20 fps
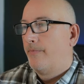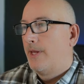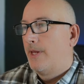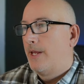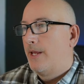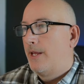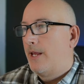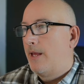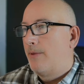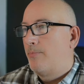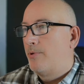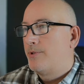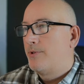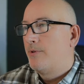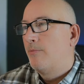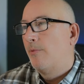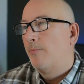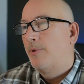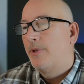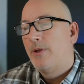and
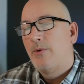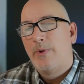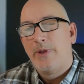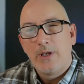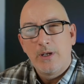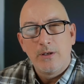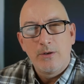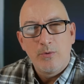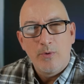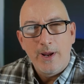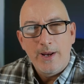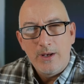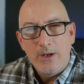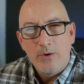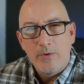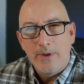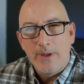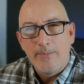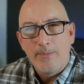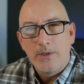presumably we could create a new
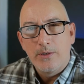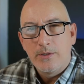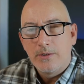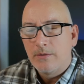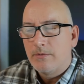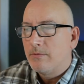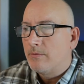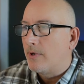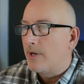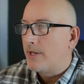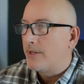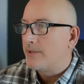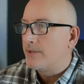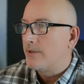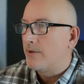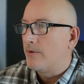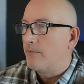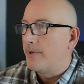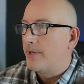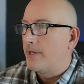image, right?
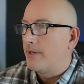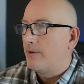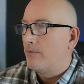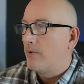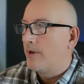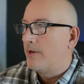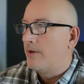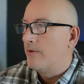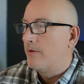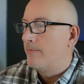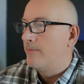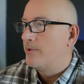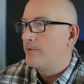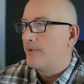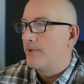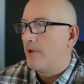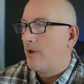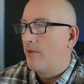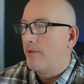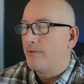So we could create a new image with
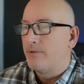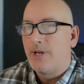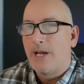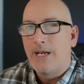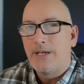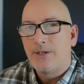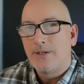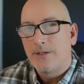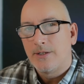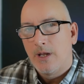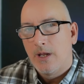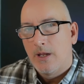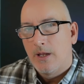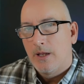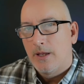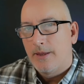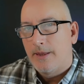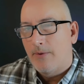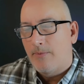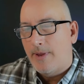all the changes
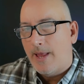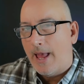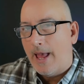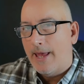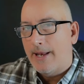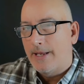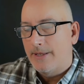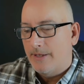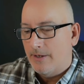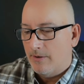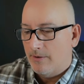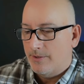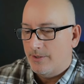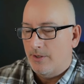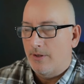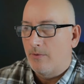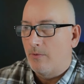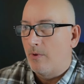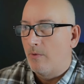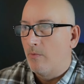that we had in there so
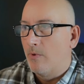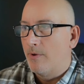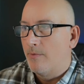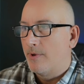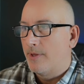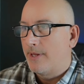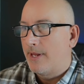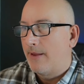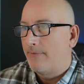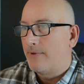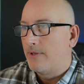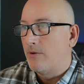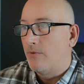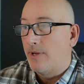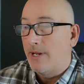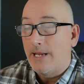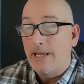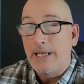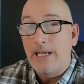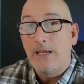that we wouldn't really have to do
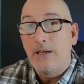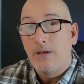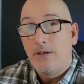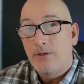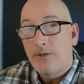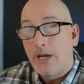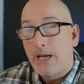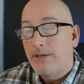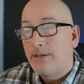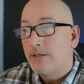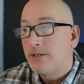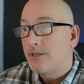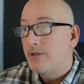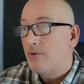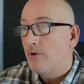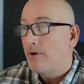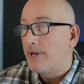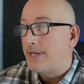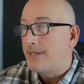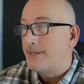any changes to
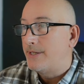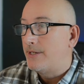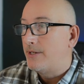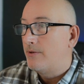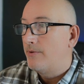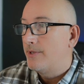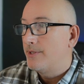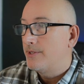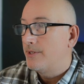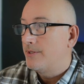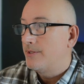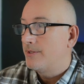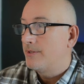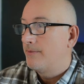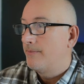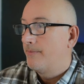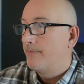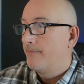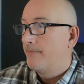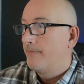our EC2 instance.
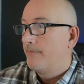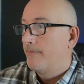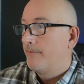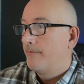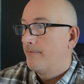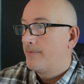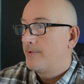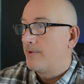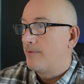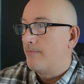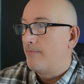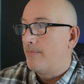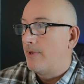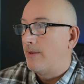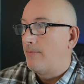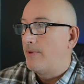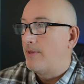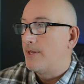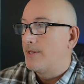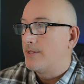So
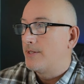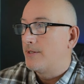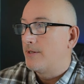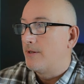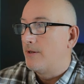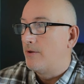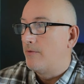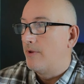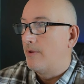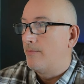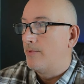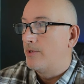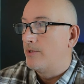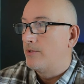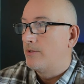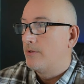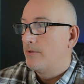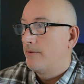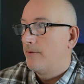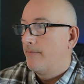maybe this is a new
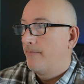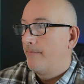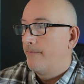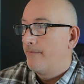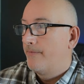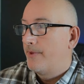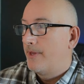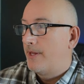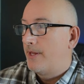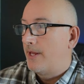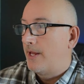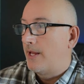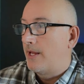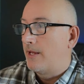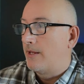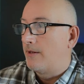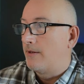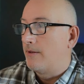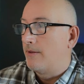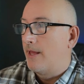image,
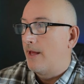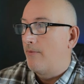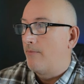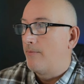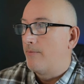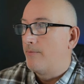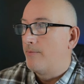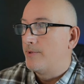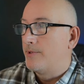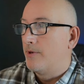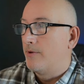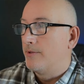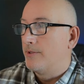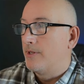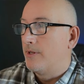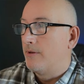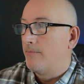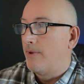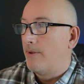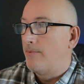and that would result
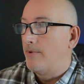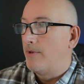in maybe no